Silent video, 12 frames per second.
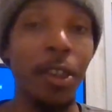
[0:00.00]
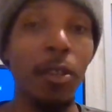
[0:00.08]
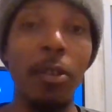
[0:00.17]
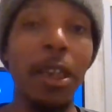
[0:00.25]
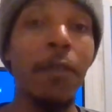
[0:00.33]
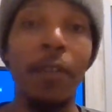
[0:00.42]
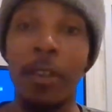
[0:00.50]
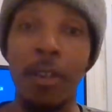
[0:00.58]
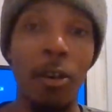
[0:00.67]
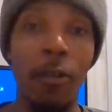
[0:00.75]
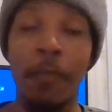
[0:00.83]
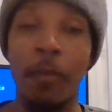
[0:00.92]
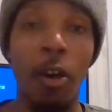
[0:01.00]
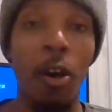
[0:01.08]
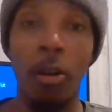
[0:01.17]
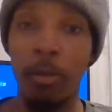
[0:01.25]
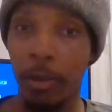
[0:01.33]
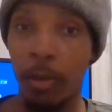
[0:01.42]
she don't even know from a
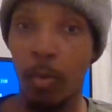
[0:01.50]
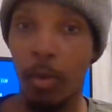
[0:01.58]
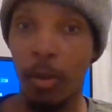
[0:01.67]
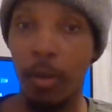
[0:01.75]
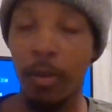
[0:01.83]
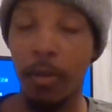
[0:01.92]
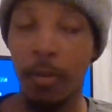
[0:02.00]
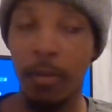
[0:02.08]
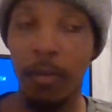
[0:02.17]
hole in the wall.